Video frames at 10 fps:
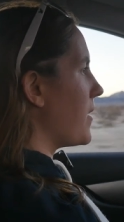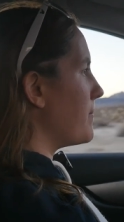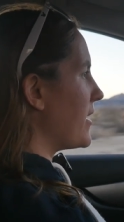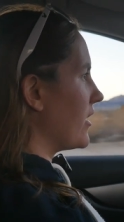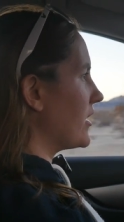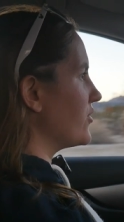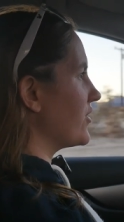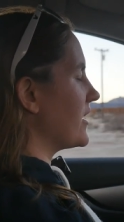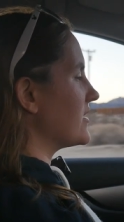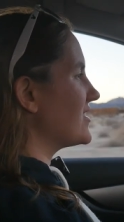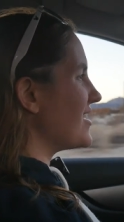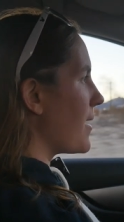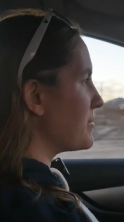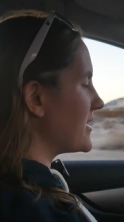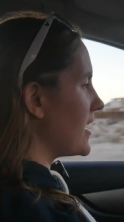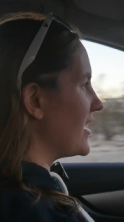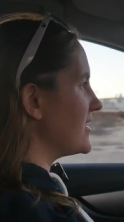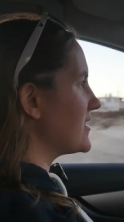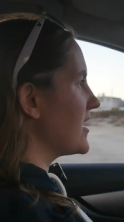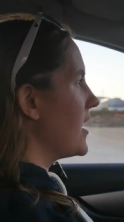American looking stop
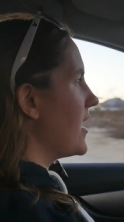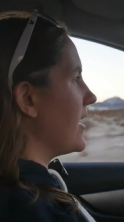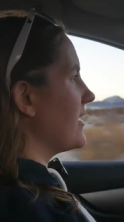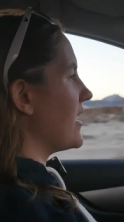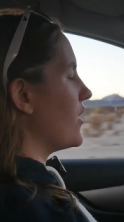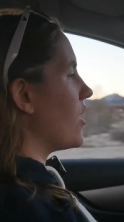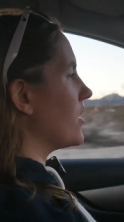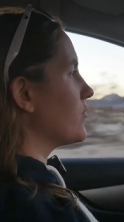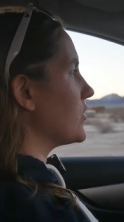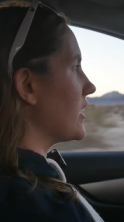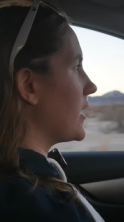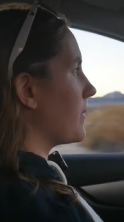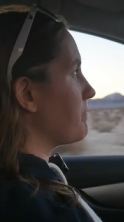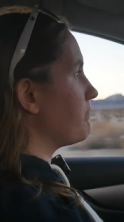signs, again, are really